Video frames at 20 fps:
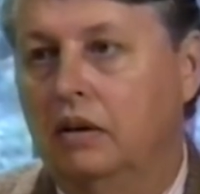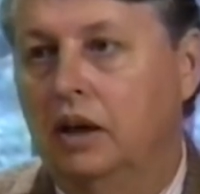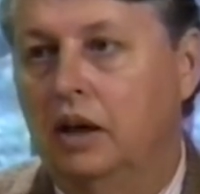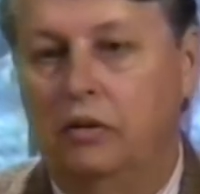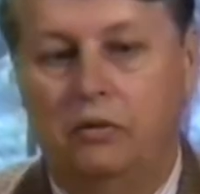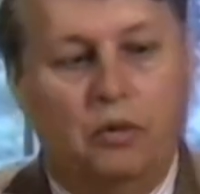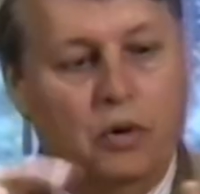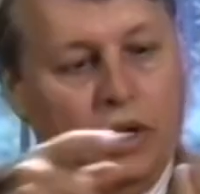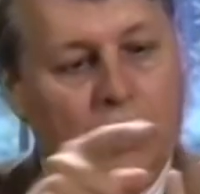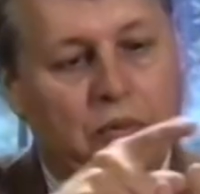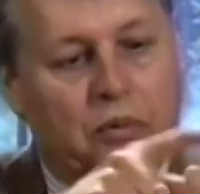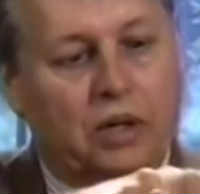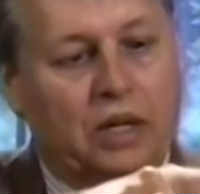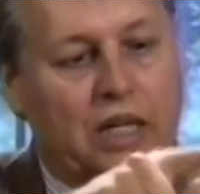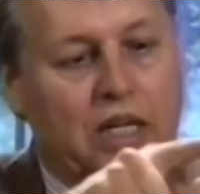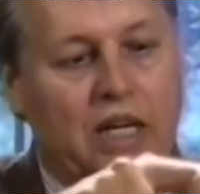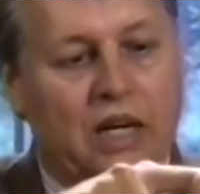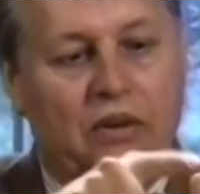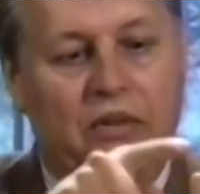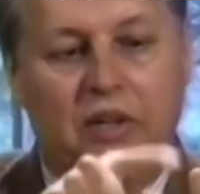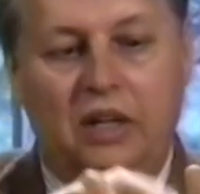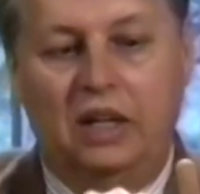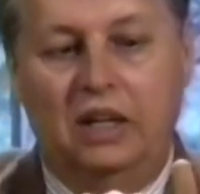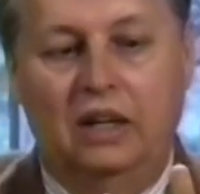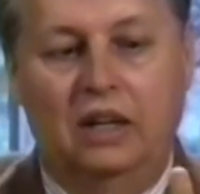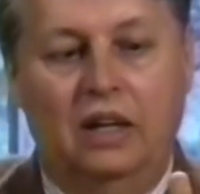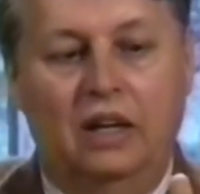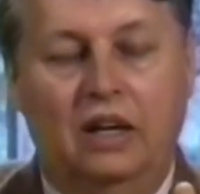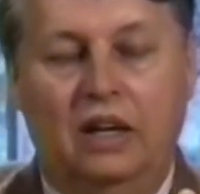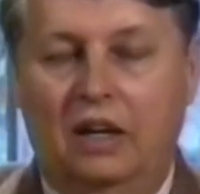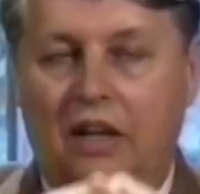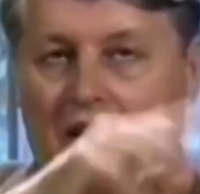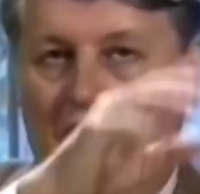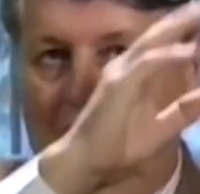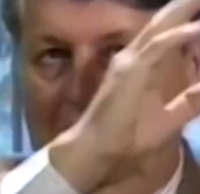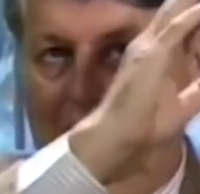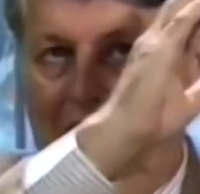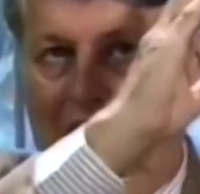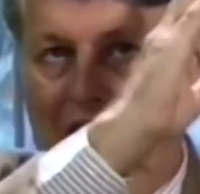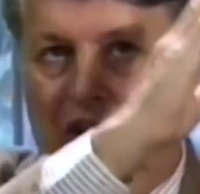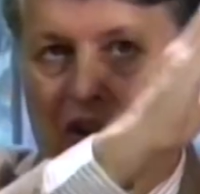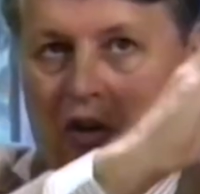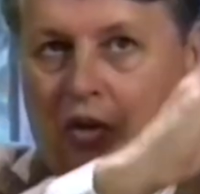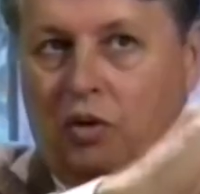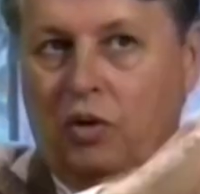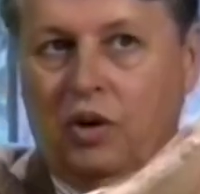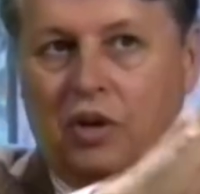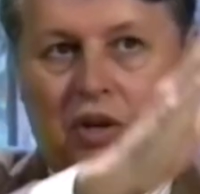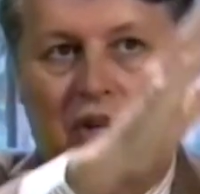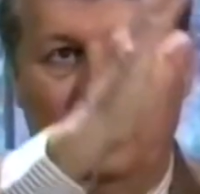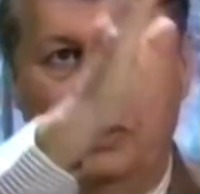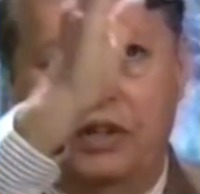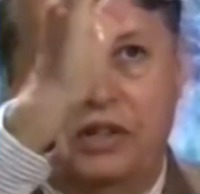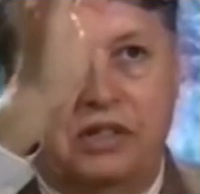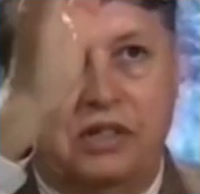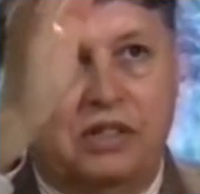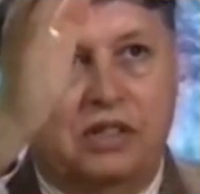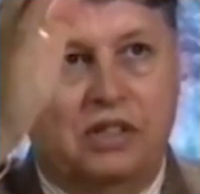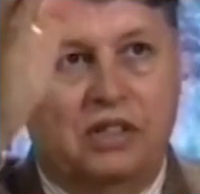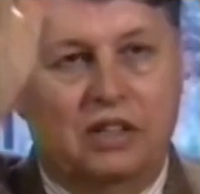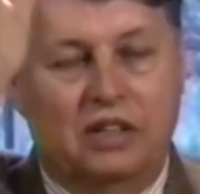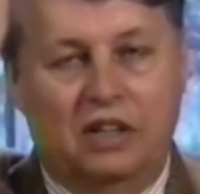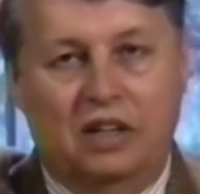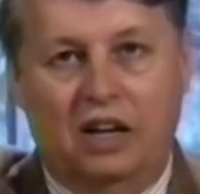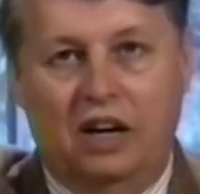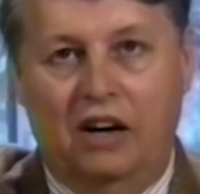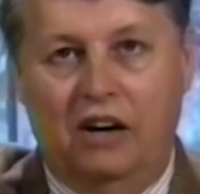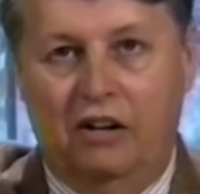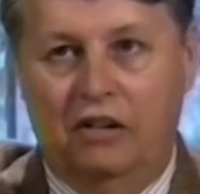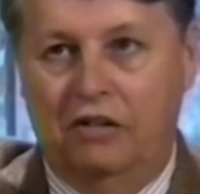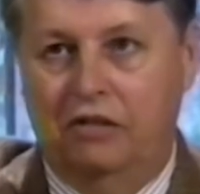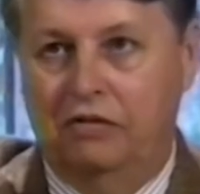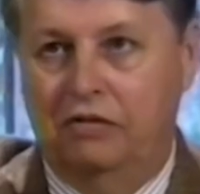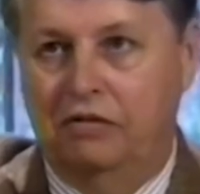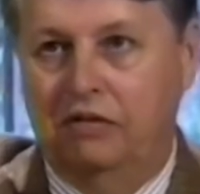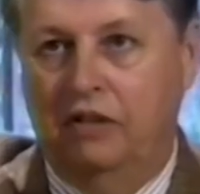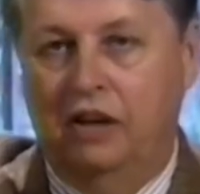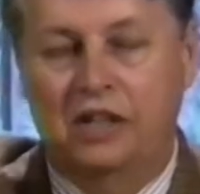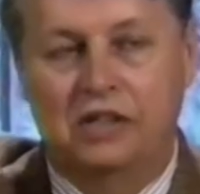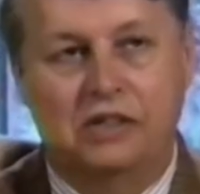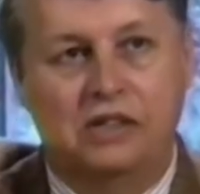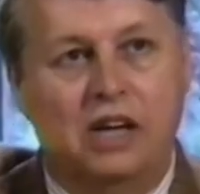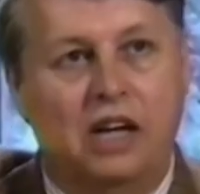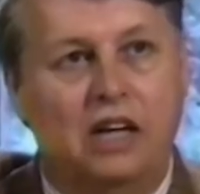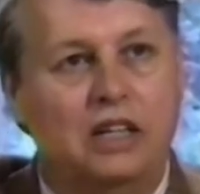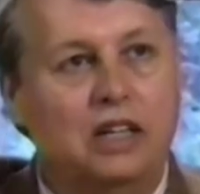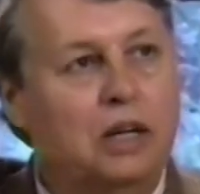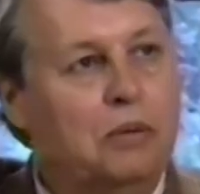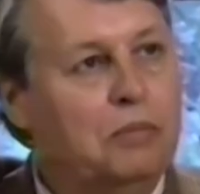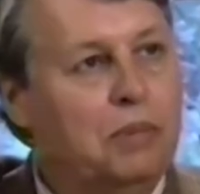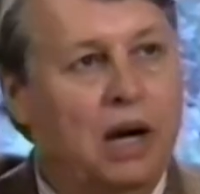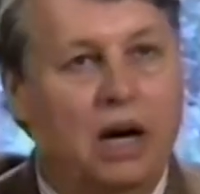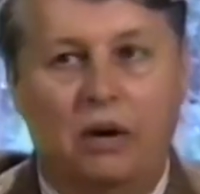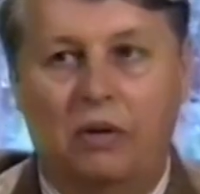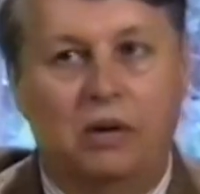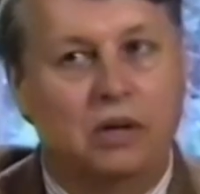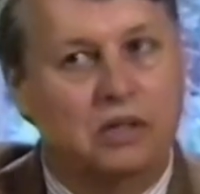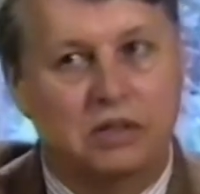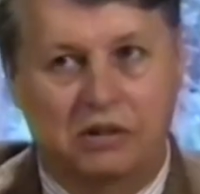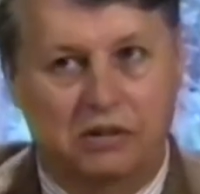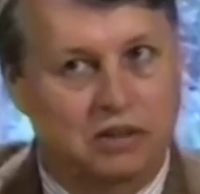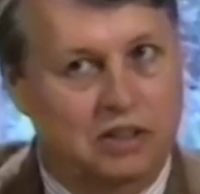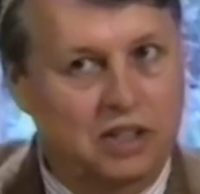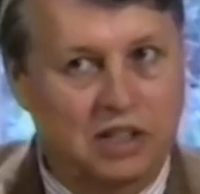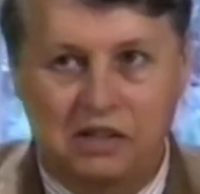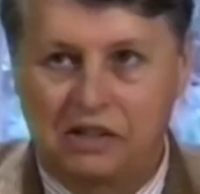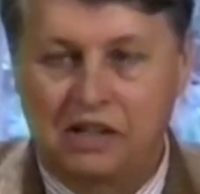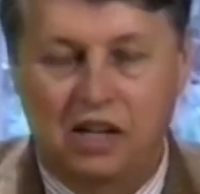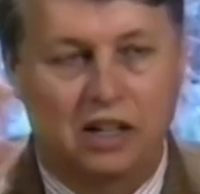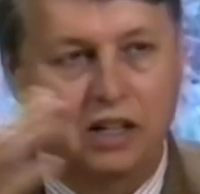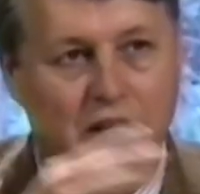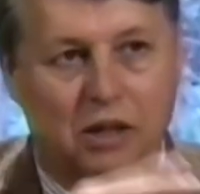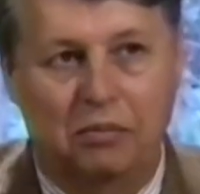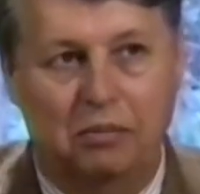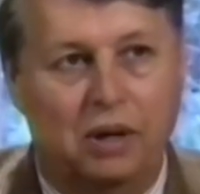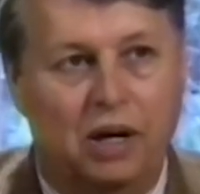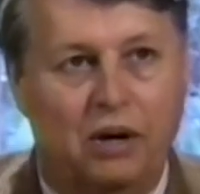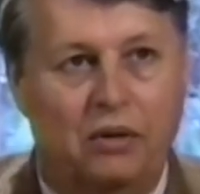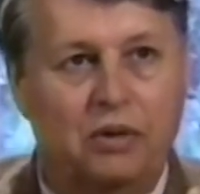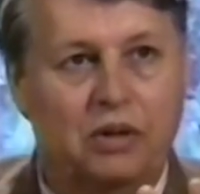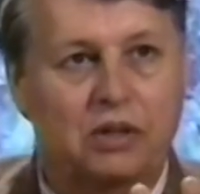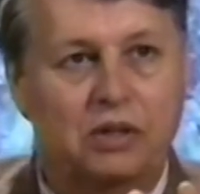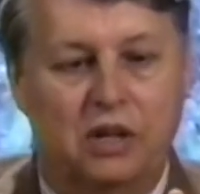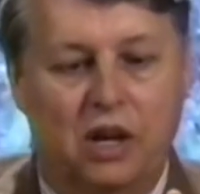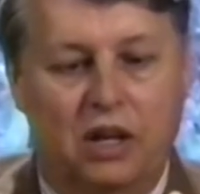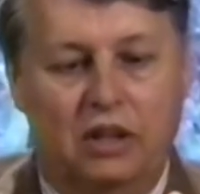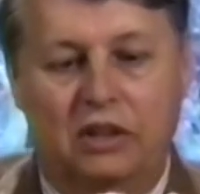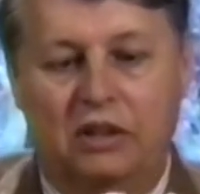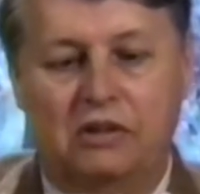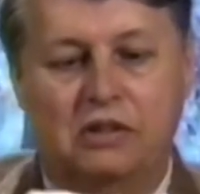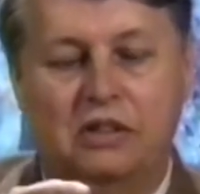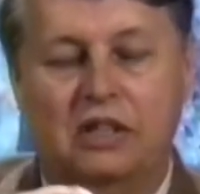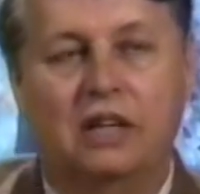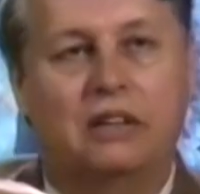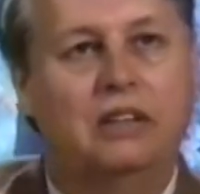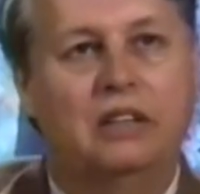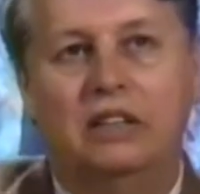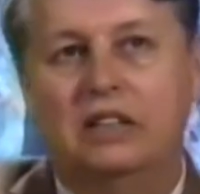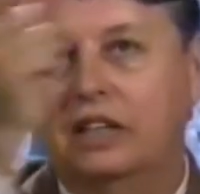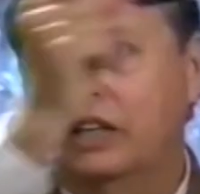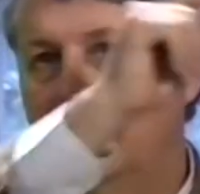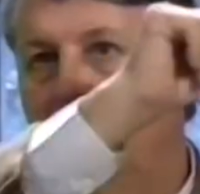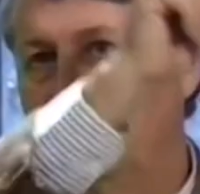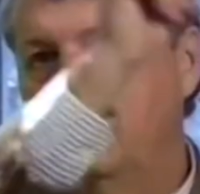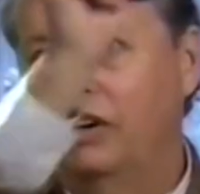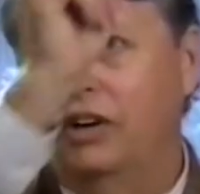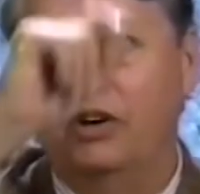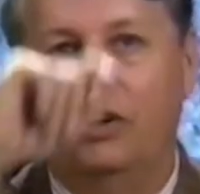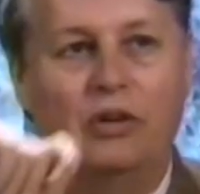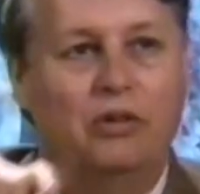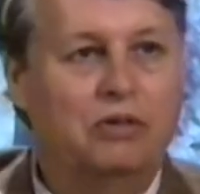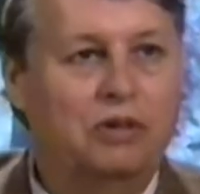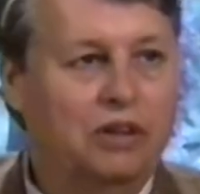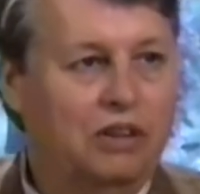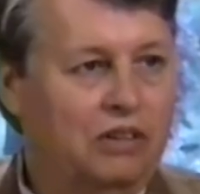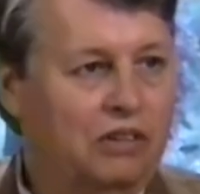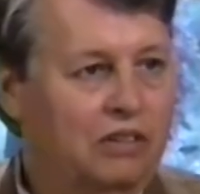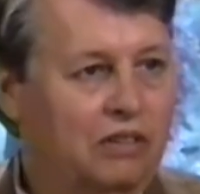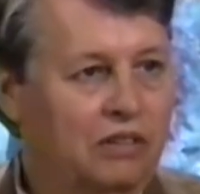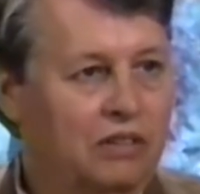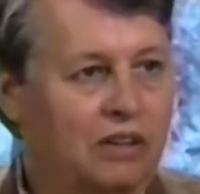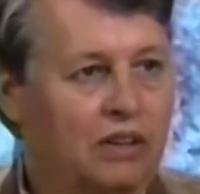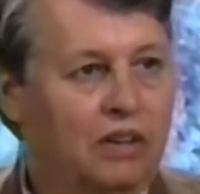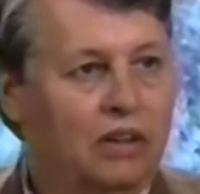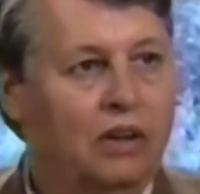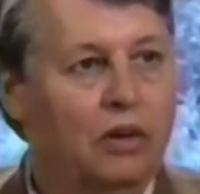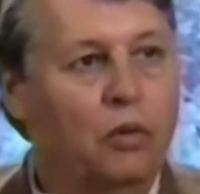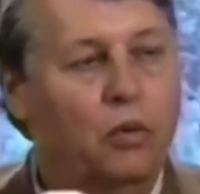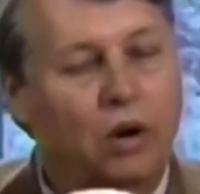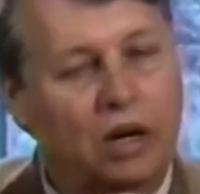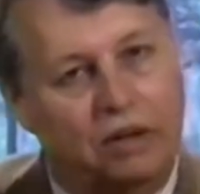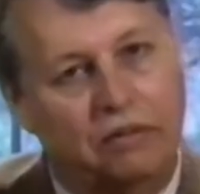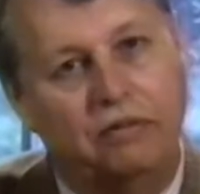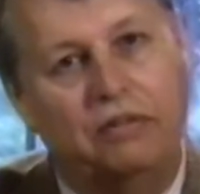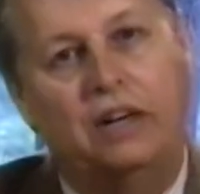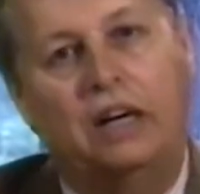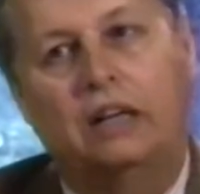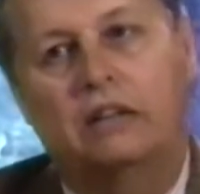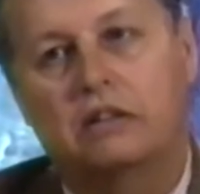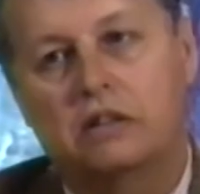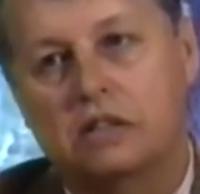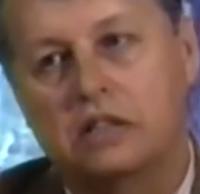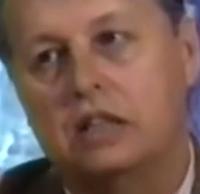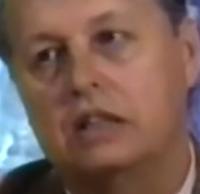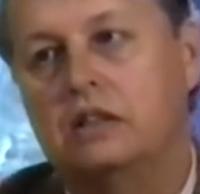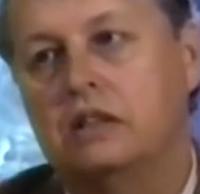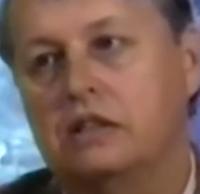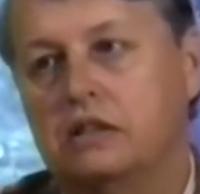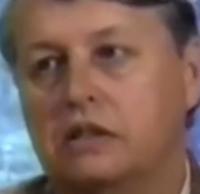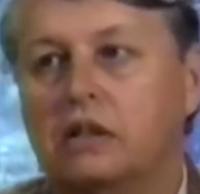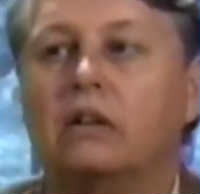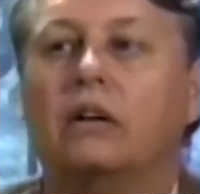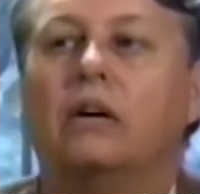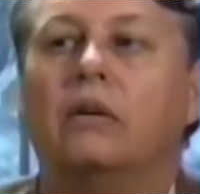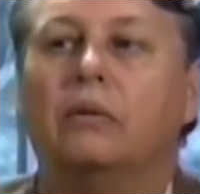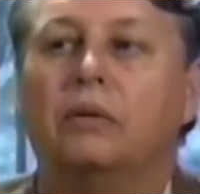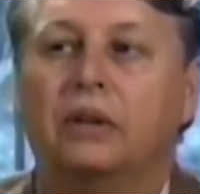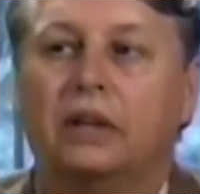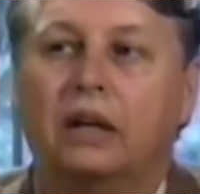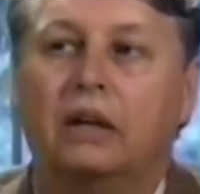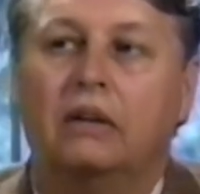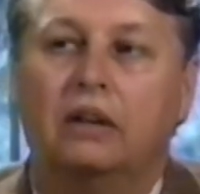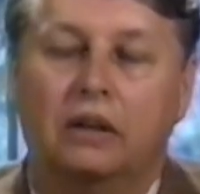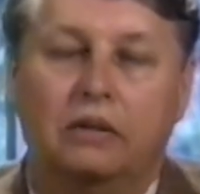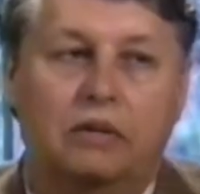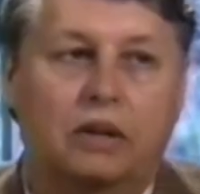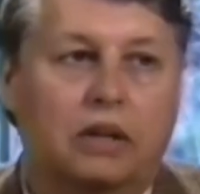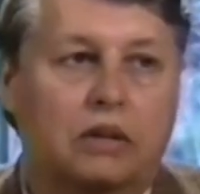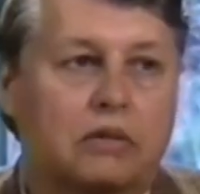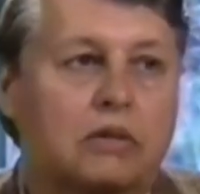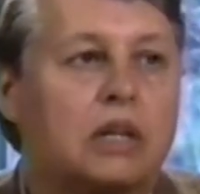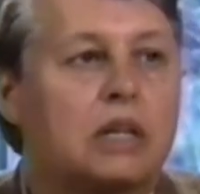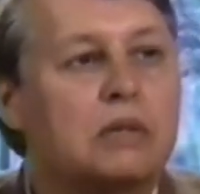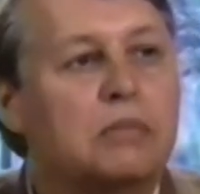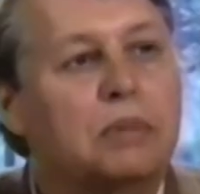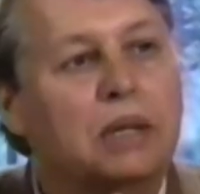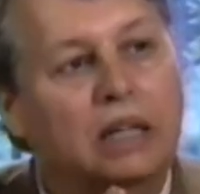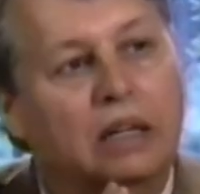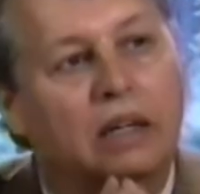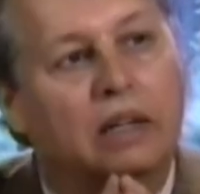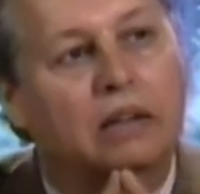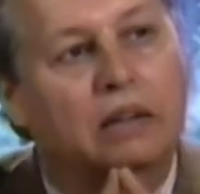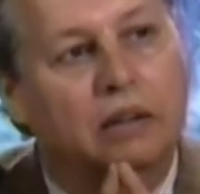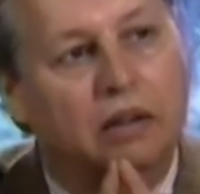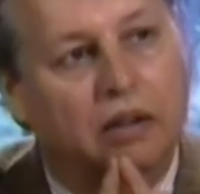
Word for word: If one were counting in orders of ascending powers or descending powers, there's nothing to carry over. One factors into zero without leaving a trace behind.